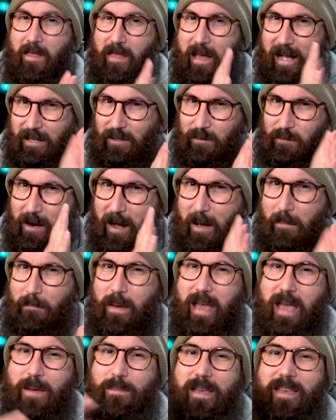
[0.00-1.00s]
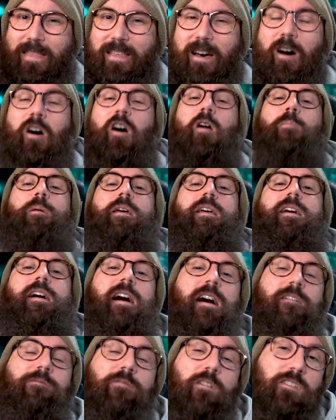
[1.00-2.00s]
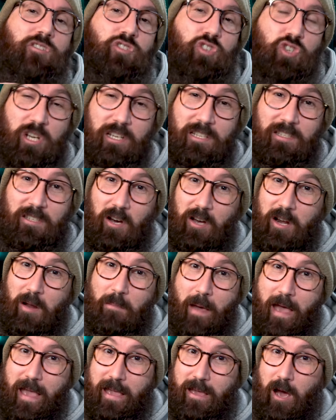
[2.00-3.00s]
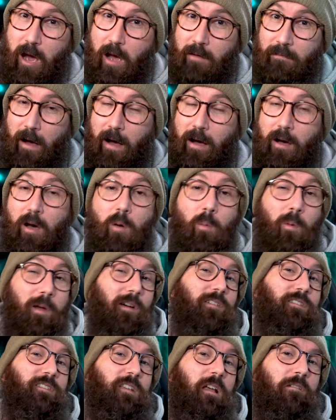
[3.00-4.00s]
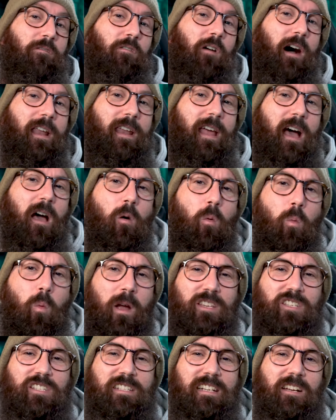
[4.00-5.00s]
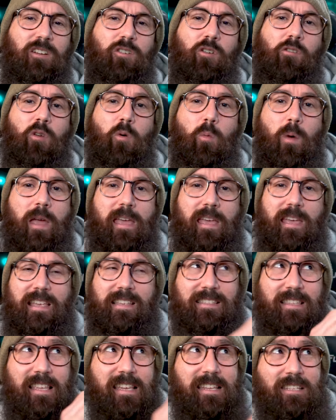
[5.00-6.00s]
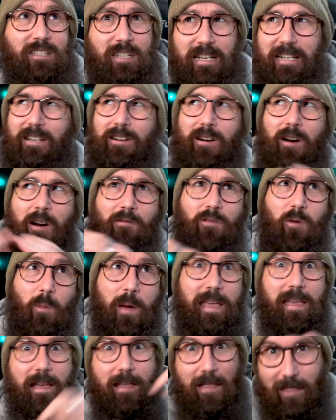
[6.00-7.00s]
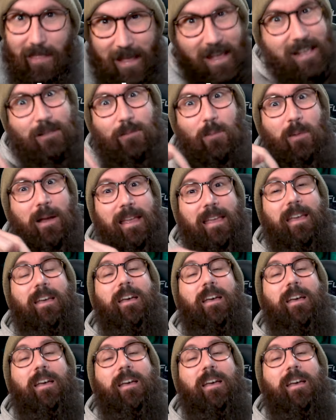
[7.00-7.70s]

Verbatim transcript: That's right, baby. The Hopping half just got a makeover. We also find out which dealer of the week is the dealer of the week this week.